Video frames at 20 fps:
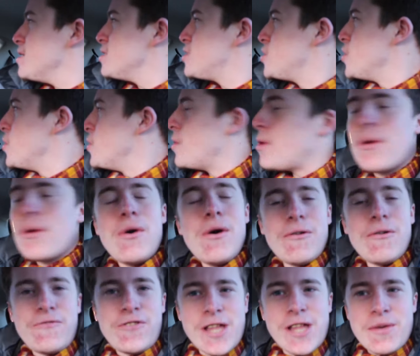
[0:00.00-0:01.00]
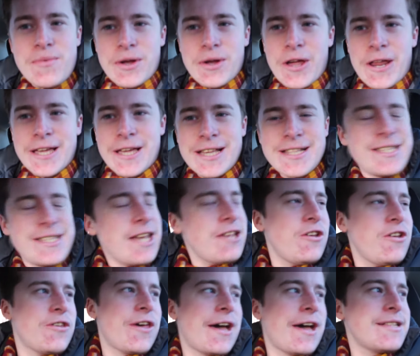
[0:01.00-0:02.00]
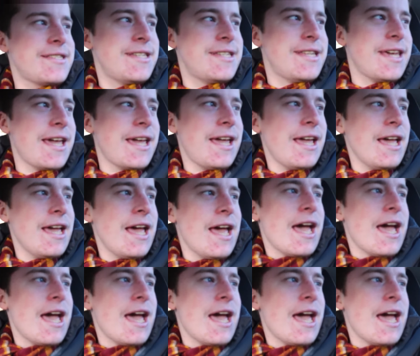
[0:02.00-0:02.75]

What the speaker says: So hopefully we're going to continue that today.